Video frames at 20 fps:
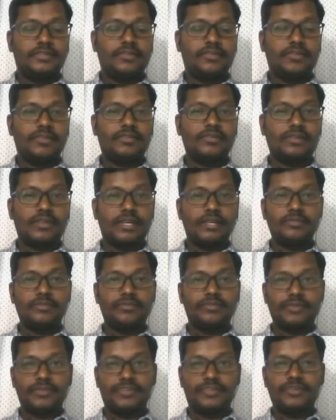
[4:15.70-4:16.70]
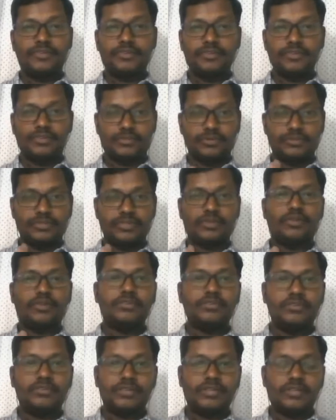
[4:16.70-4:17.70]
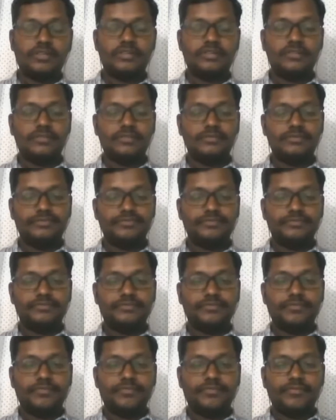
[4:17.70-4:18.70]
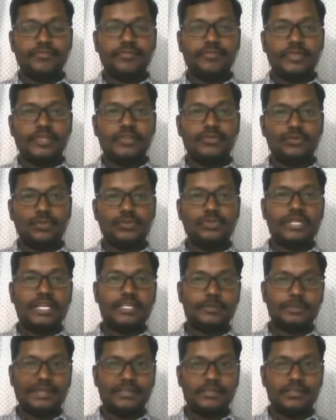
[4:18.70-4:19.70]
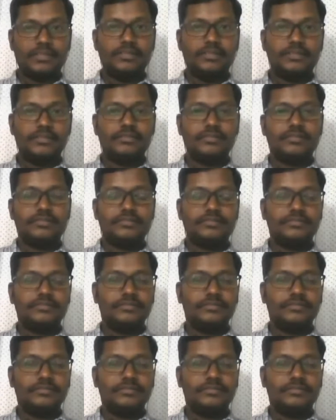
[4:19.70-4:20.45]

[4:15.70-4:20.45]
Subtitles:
not trying to fit into the social context, social expectations?